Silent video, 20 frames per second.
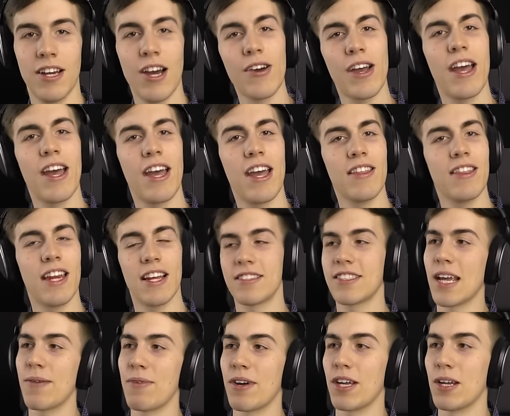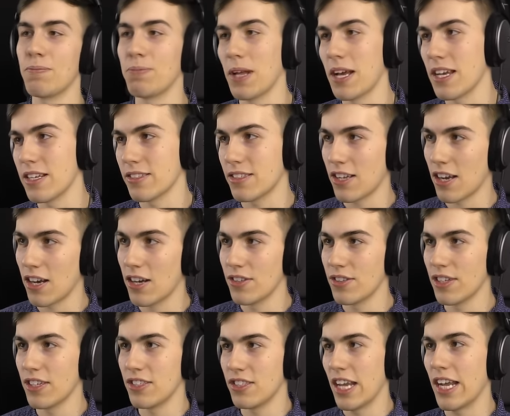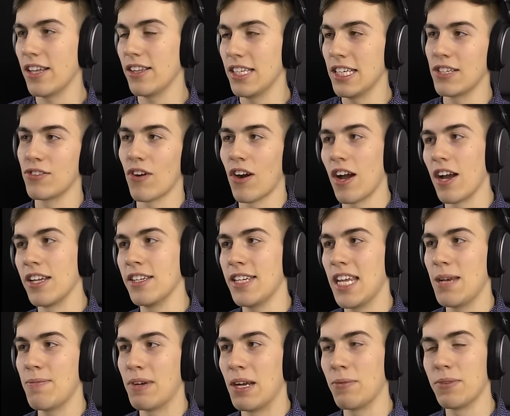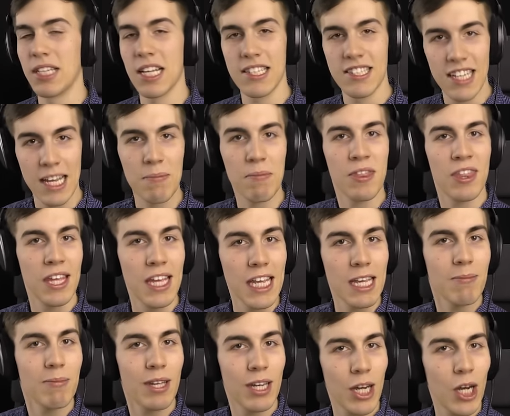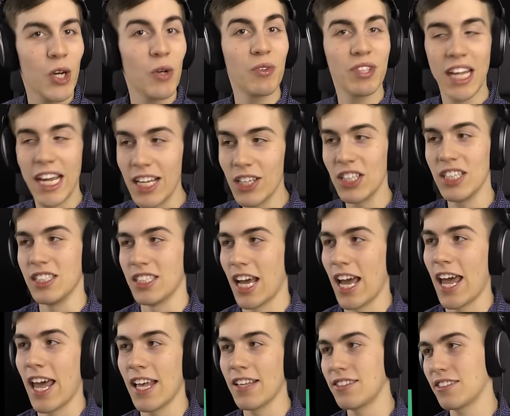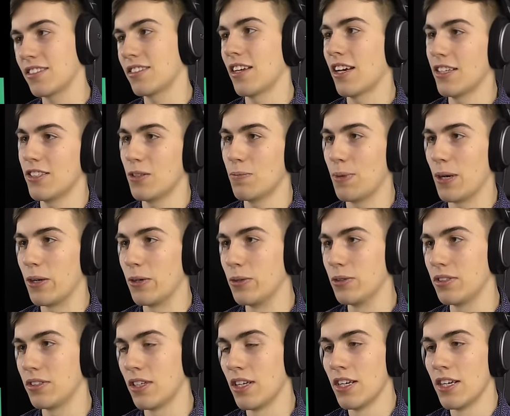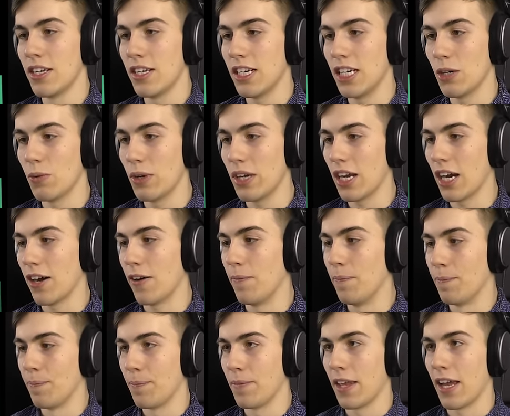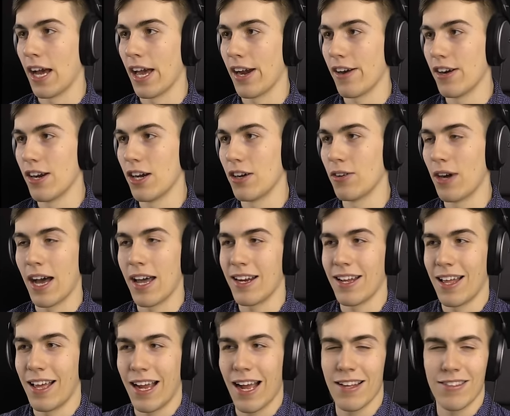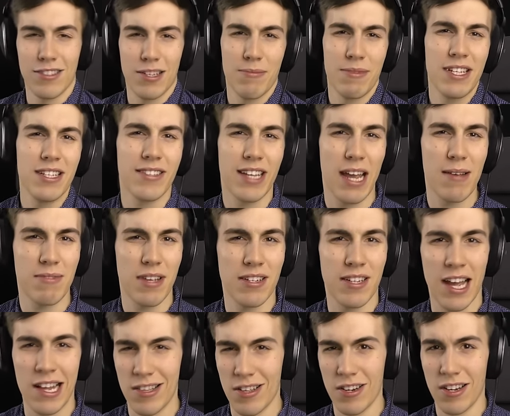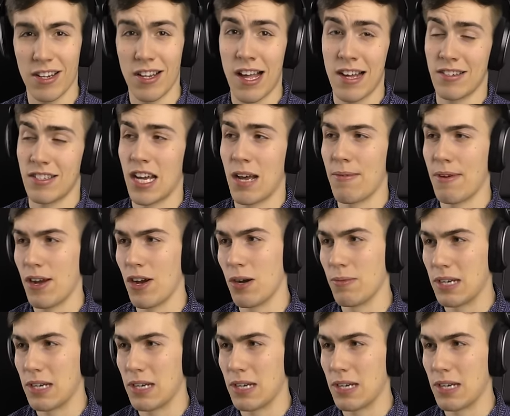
Okay, the next game we're gonna play is called The Daily Grind, keeping up with that same theme, you know, daily tasks, I suppose. Here we go. I don't know. I like I, some of these games I downloaded a long time ago.